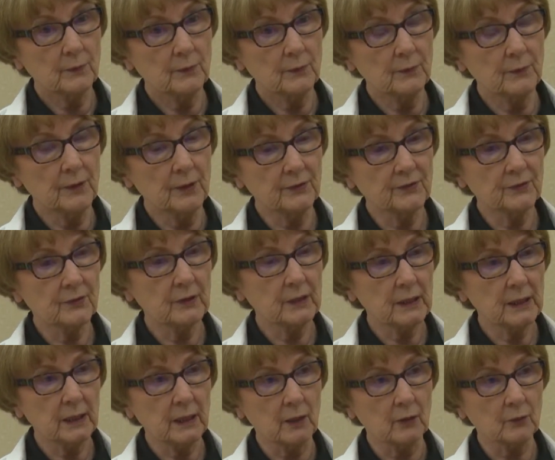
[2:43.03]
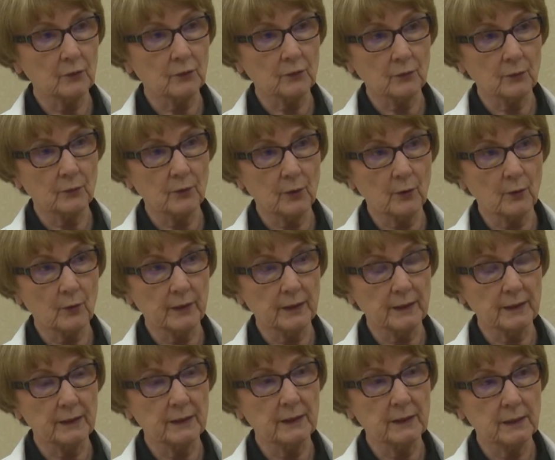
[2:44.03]
the city council, though,
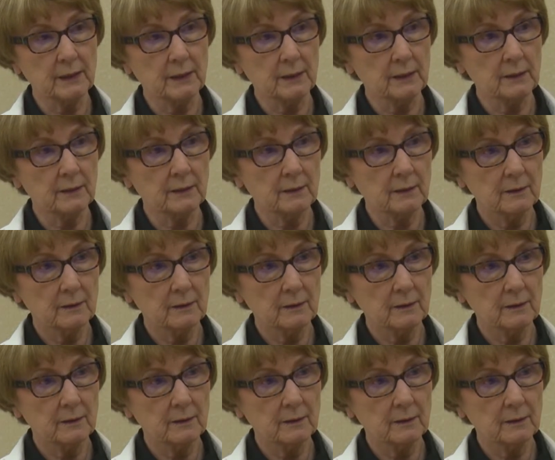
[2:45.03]
in the end,